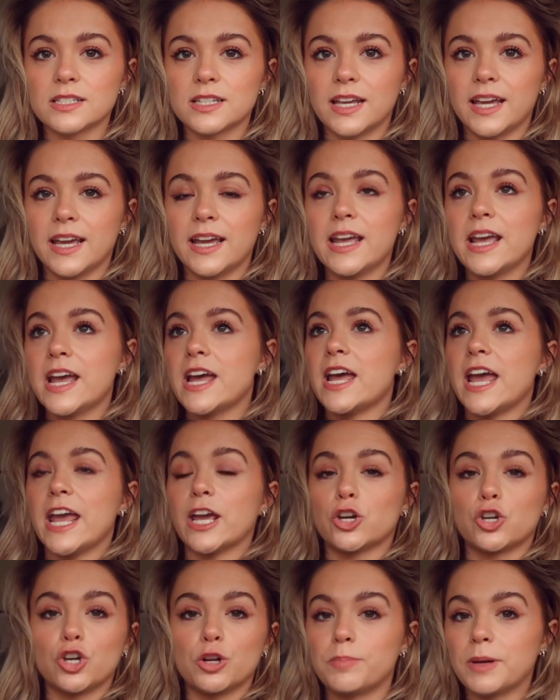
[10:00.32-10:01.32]
say
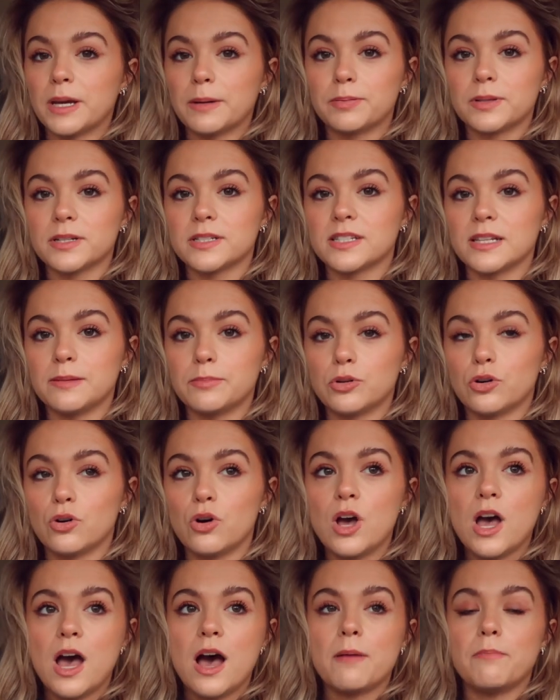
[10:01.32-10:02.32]
it could be a
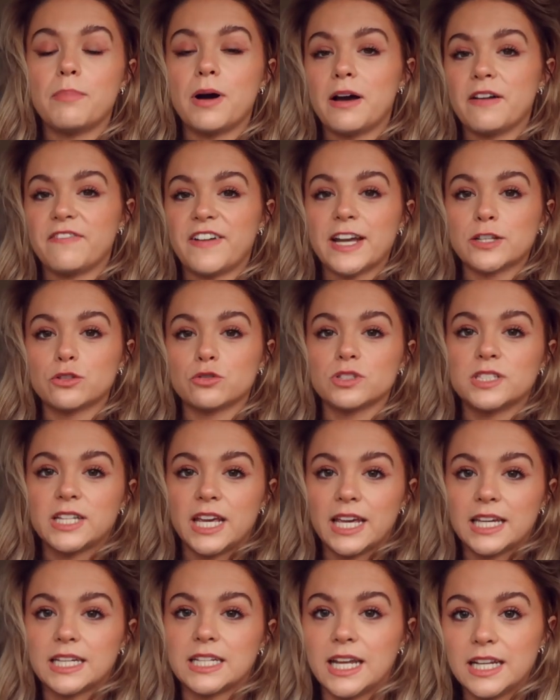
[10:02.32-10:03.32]
placebo, but if I don't
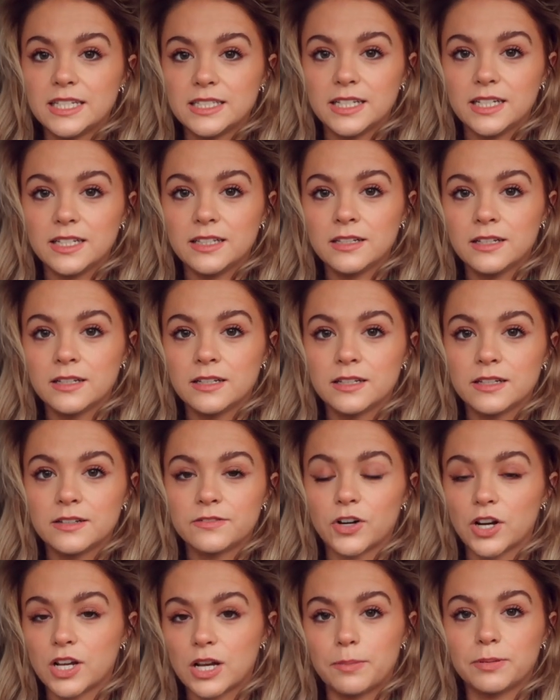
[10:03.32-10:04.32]
take creatine
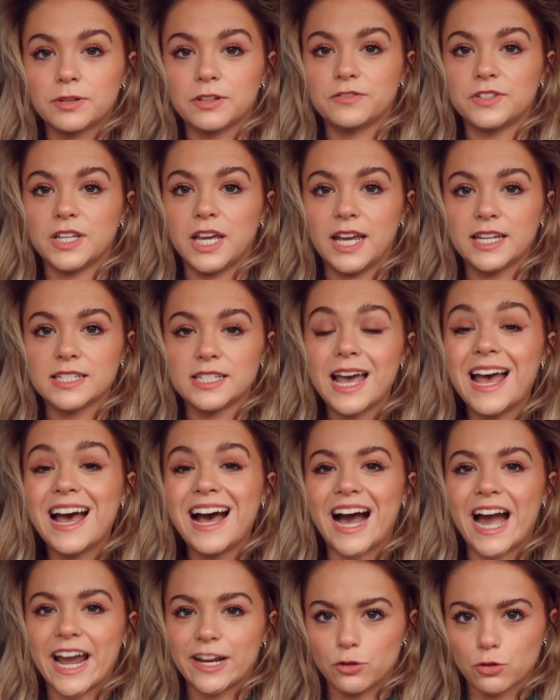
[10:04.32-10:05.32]
for a couple of days,
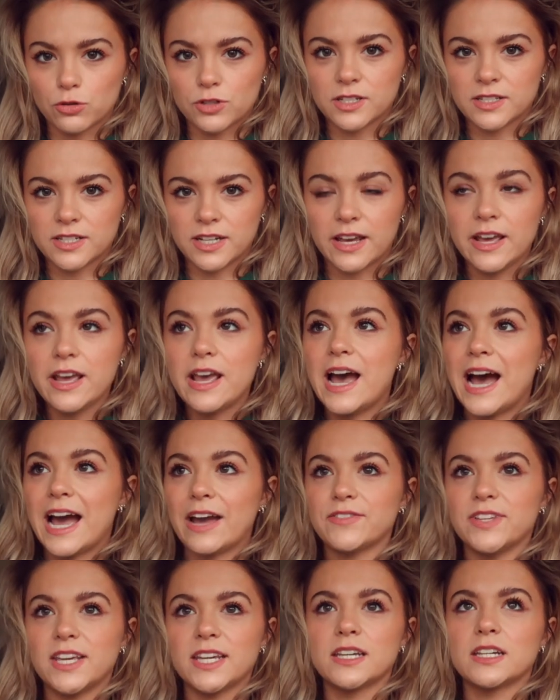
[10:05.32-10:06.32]
I notice it.
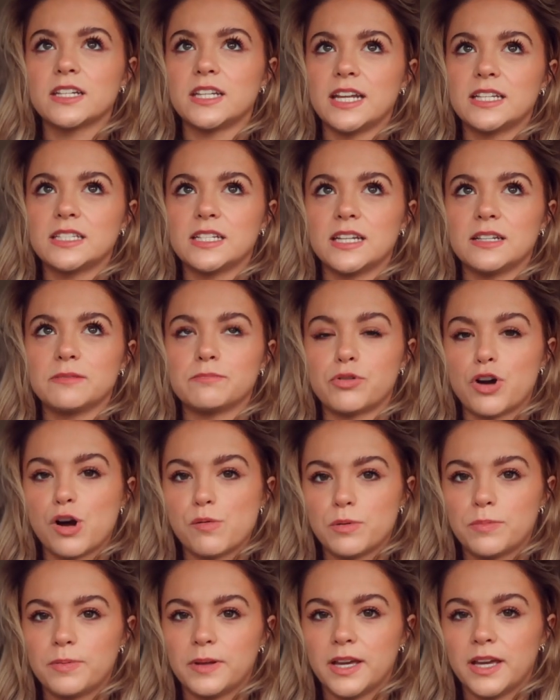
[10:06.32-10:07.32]
I've taken creatine
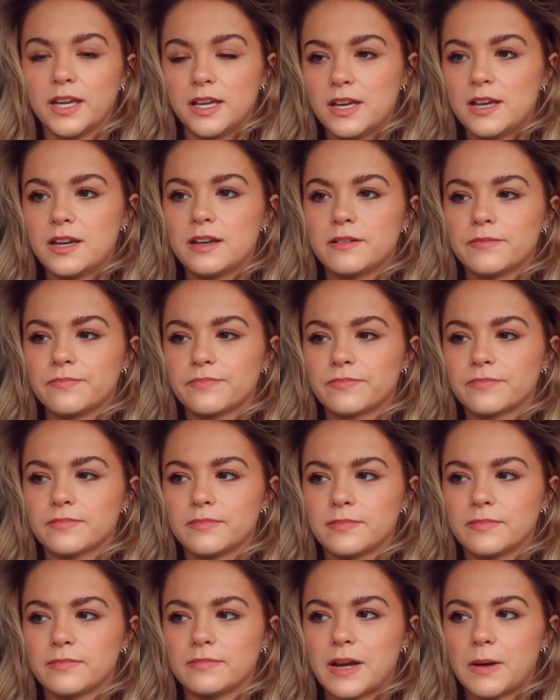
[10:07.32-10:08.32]
probably,
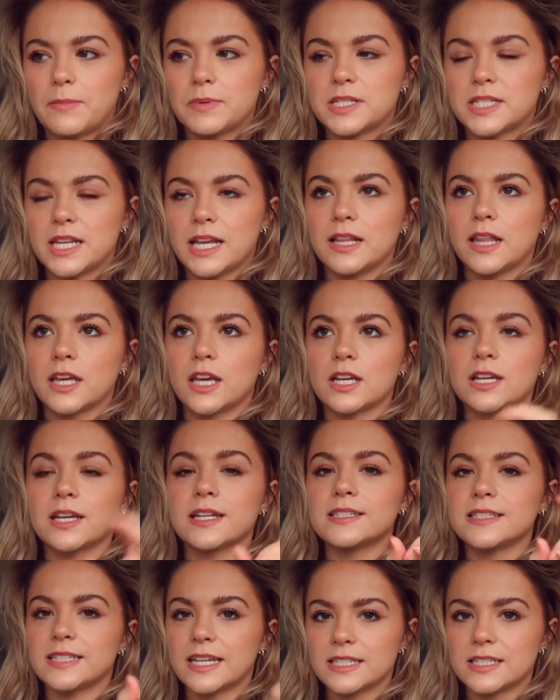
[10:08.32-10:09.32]
I would say like
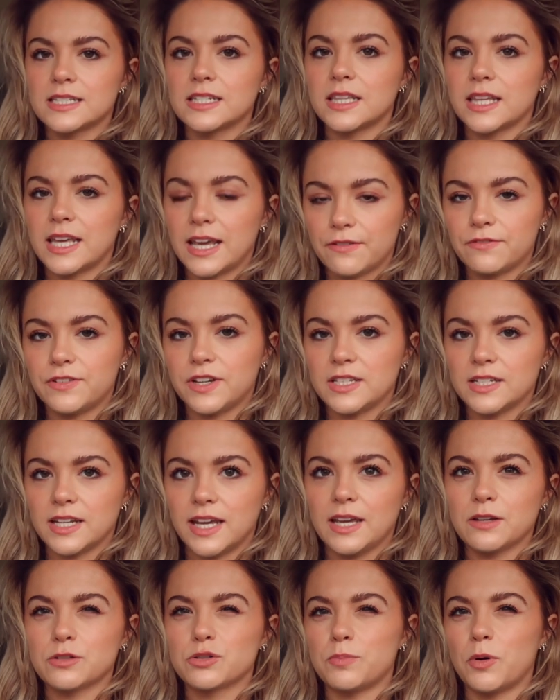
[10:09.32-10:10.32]
consistently every
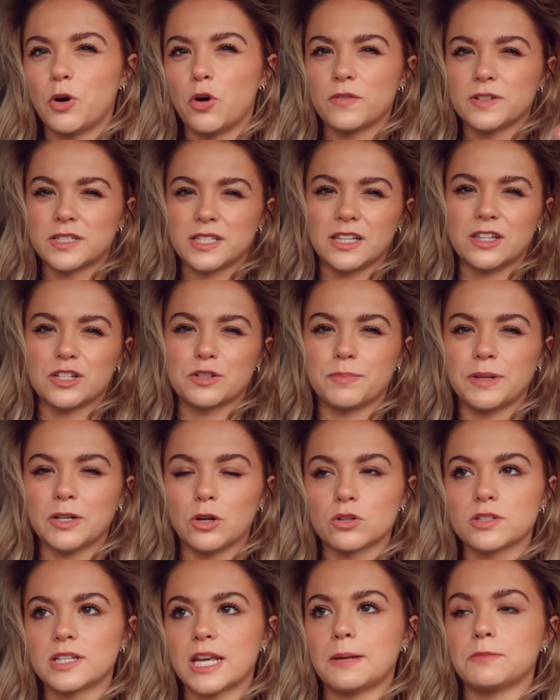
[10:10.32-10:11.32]
day, but obviously there's been
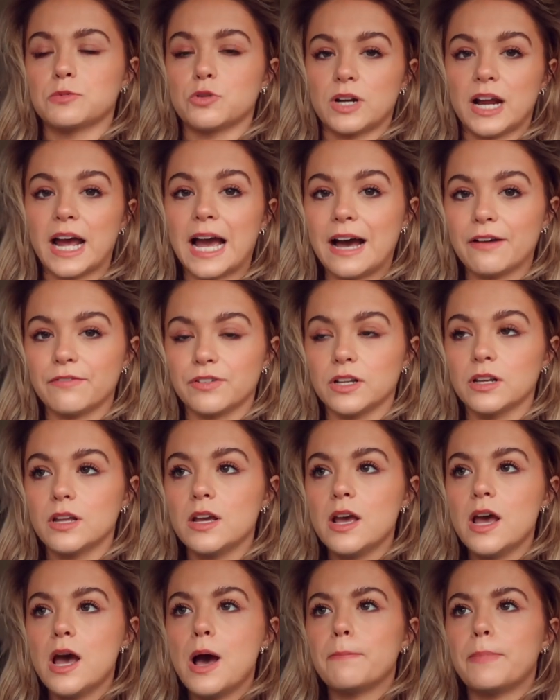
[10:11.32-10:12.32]
odd times where I haven't,
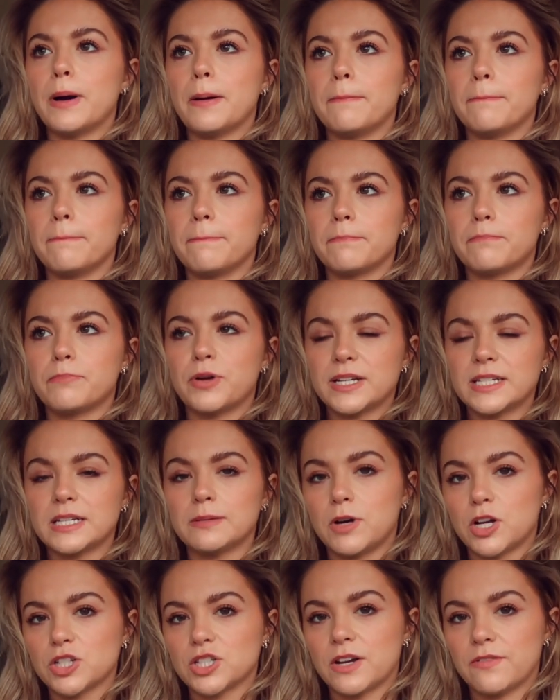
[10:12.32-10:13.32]
but pretty
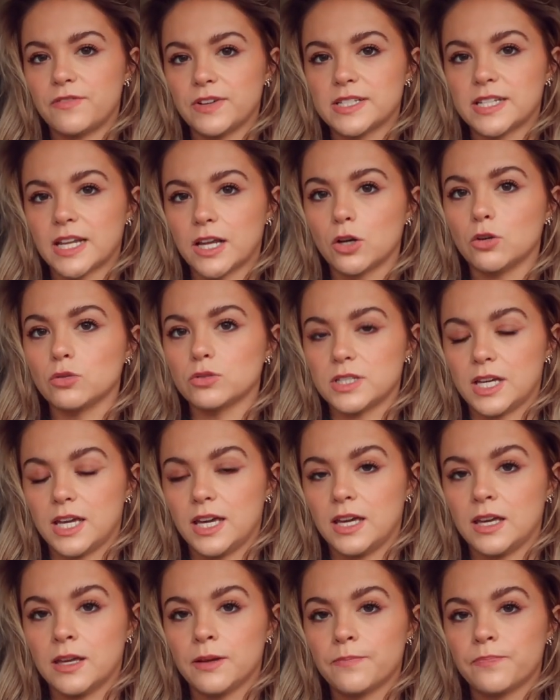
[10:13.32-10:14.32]
much every single
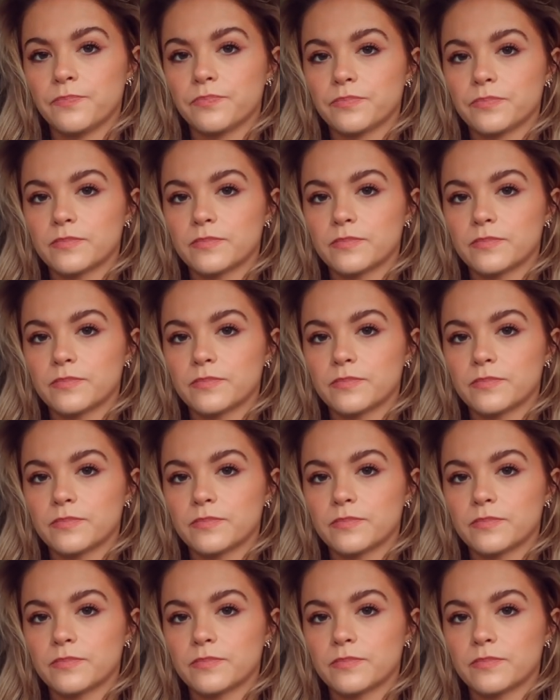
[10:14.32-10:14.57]
day